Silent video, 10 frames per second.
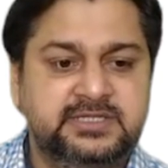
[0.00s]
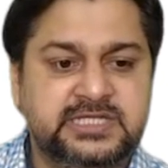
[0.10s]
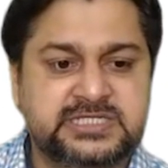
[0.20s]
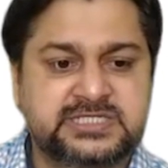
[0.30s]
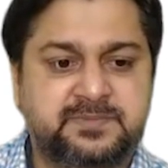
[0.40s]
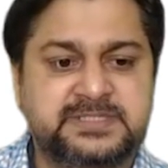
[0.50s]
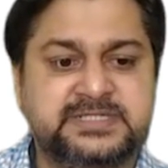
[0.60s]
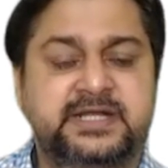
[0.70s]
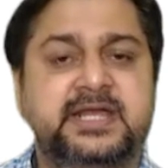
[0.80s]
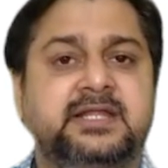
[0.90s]
This is
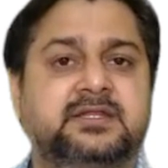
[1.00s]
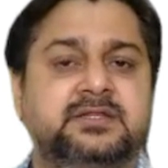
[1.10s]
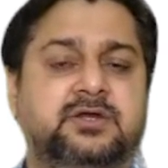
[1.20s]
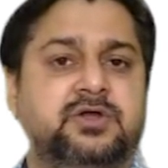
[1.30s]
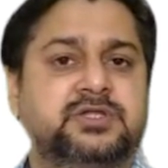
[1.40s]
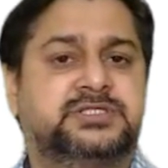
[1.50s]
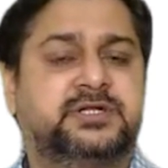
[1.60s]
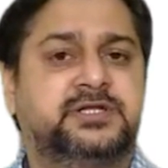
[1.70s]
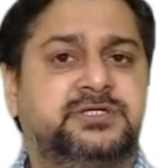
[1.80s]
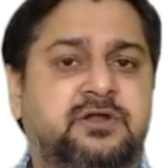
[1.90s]
representing the
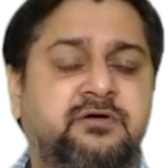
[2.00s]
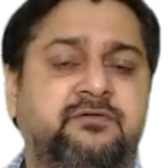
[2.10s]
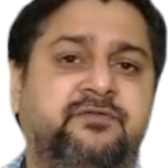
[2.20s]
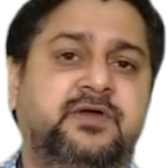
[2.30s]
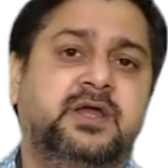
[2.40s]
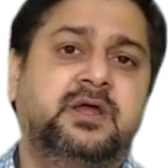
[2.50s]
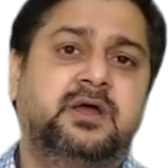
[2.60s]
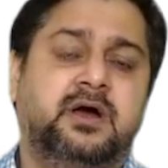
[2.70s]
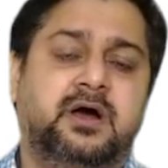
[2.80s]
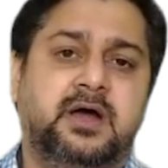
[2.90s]
concentration of
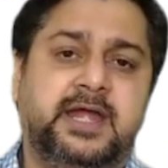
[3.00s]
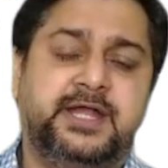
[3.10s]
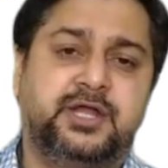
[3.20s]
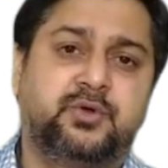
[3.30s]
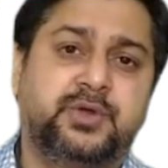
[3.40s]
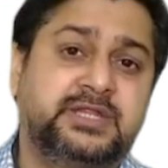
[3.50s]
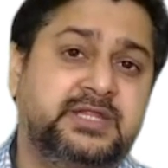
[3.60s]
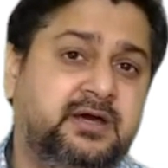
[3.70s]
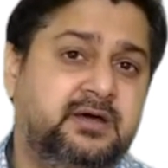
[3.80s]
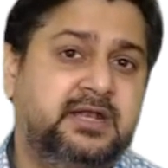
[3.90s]
indigo in
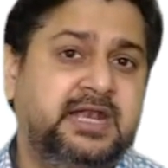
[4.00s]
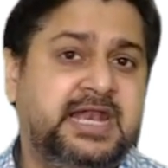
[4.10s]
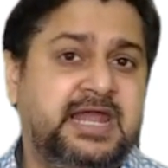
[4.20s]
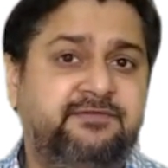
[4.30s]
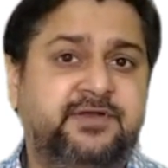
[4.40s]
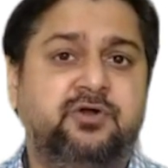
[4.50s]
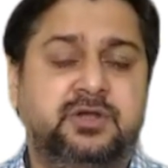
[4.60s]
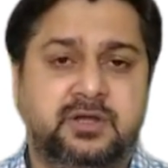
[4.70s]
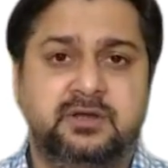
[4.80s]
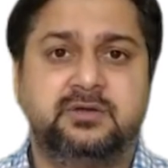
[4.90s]
the left
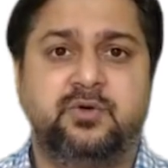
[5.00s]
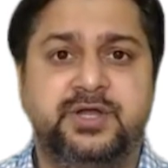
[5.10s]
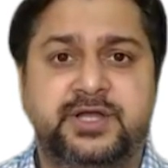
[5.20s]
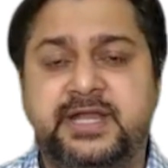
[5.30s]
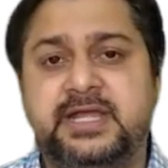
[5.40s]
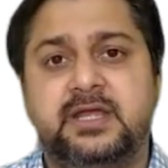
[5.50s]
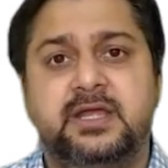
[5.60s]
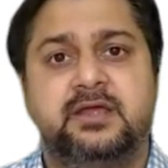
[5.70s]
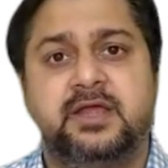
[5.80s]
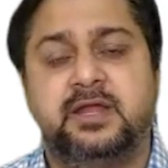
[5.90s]
out quantity
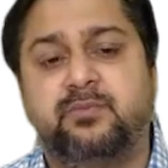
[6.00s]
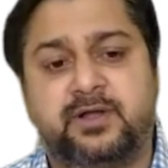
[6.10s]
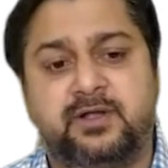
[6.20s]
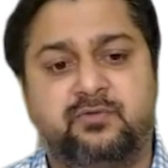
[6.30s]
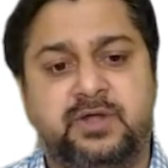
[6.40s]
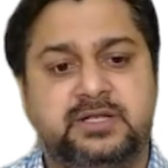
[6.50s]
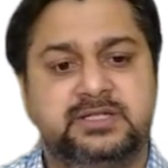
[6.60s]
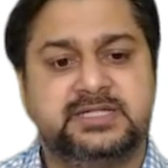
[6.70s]
in bottle one.